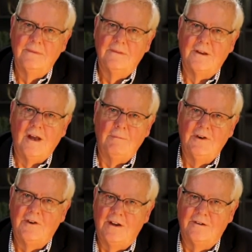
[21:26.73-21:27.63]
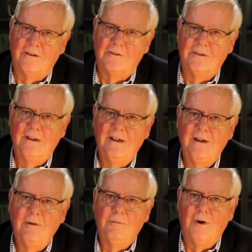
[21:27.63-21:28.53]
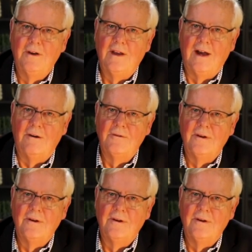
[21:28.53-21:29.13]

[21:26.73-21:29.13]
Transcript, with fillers: the commentators point out